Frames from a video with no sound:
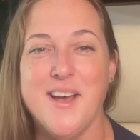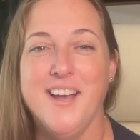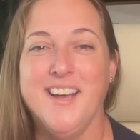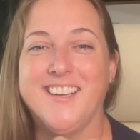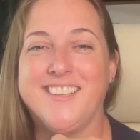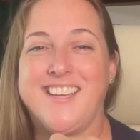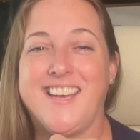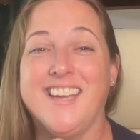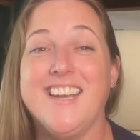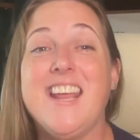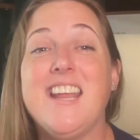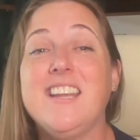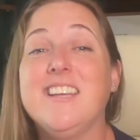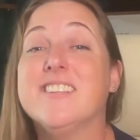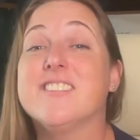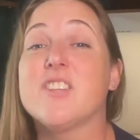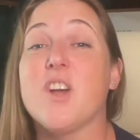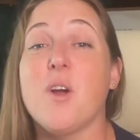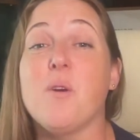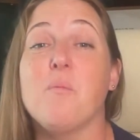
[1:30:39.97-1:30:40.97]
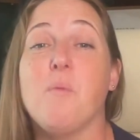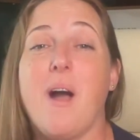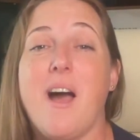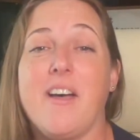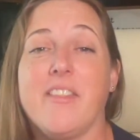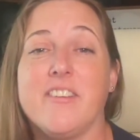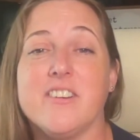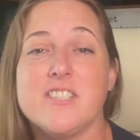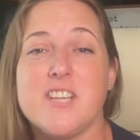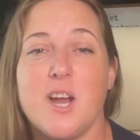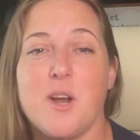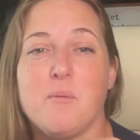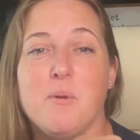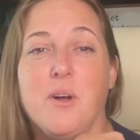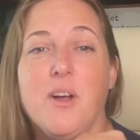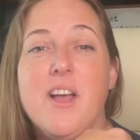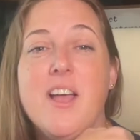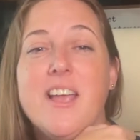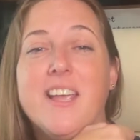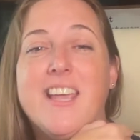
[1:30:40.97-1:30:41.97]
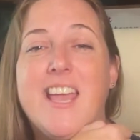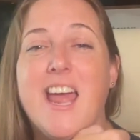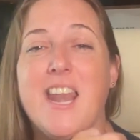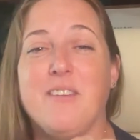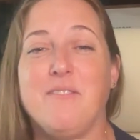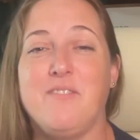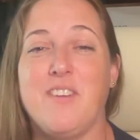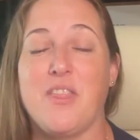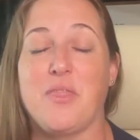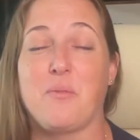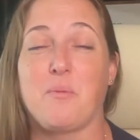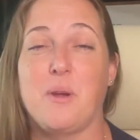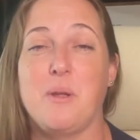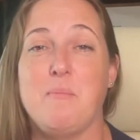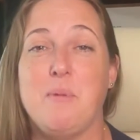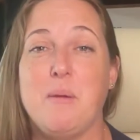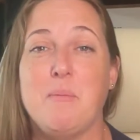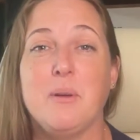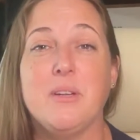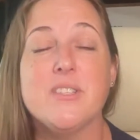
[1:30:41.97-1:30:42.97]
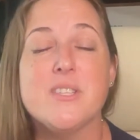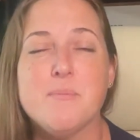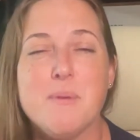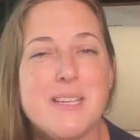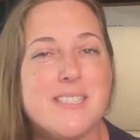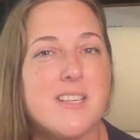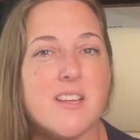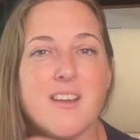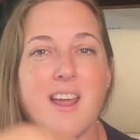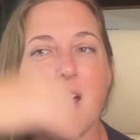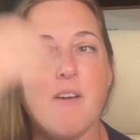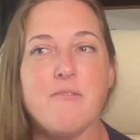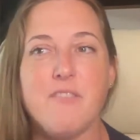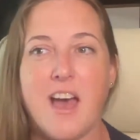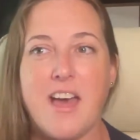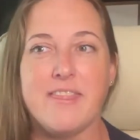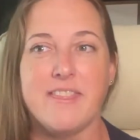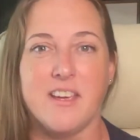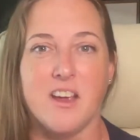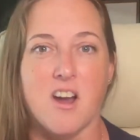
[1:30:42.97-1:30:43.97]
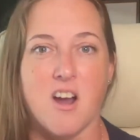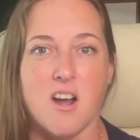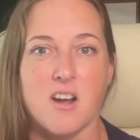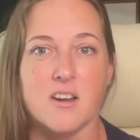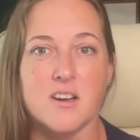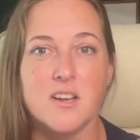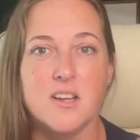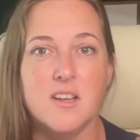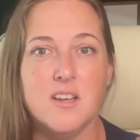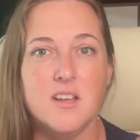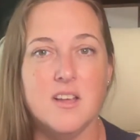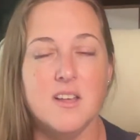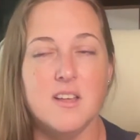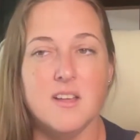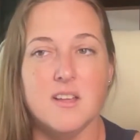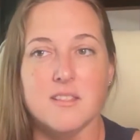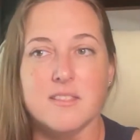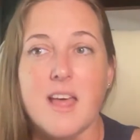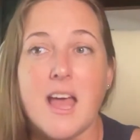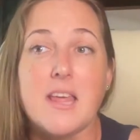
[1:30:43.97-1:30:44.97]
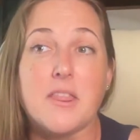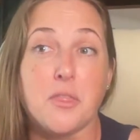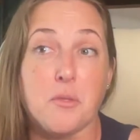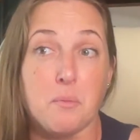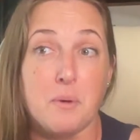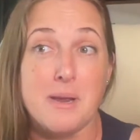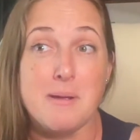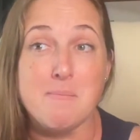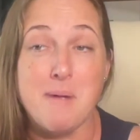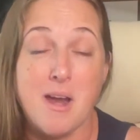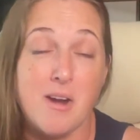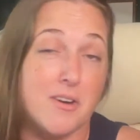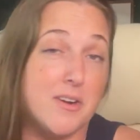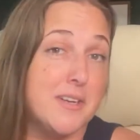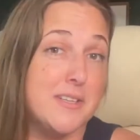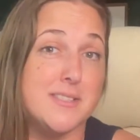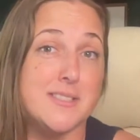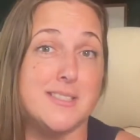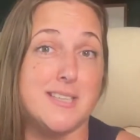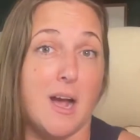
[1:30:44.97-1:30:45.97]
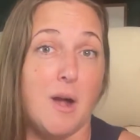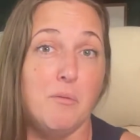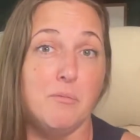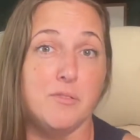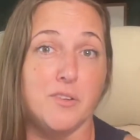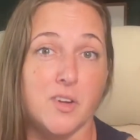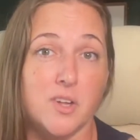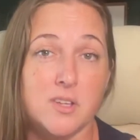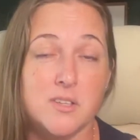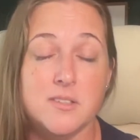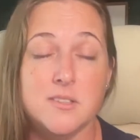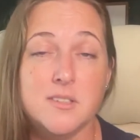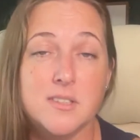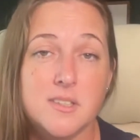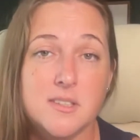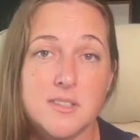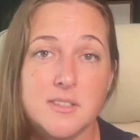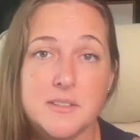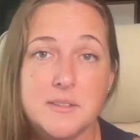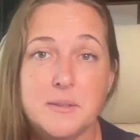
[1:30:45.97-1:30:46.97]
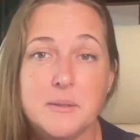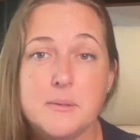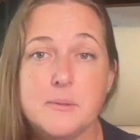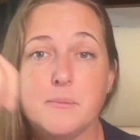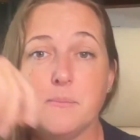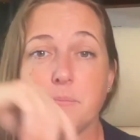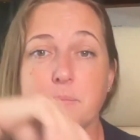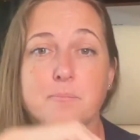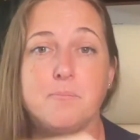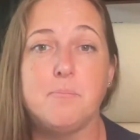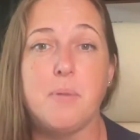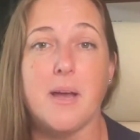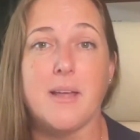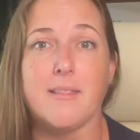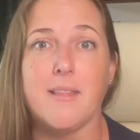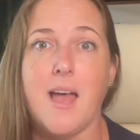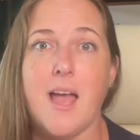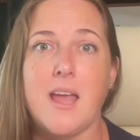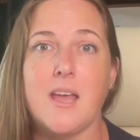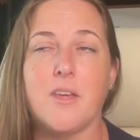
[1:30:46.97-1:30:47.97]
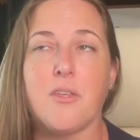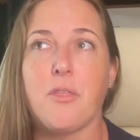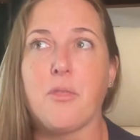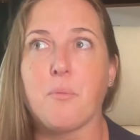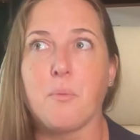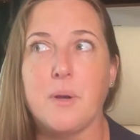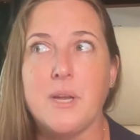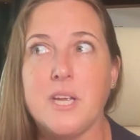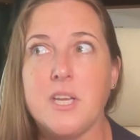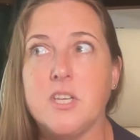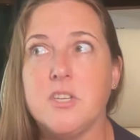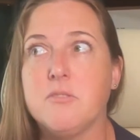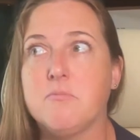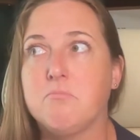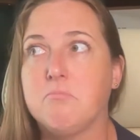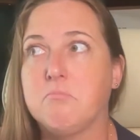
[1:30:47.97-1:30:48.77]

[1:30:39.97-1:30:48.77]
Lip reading: Canadians are wild, they're terrible. Can it fit 3 people? It depends on how fat they are. Like 3 Americans, doubtful. But like 3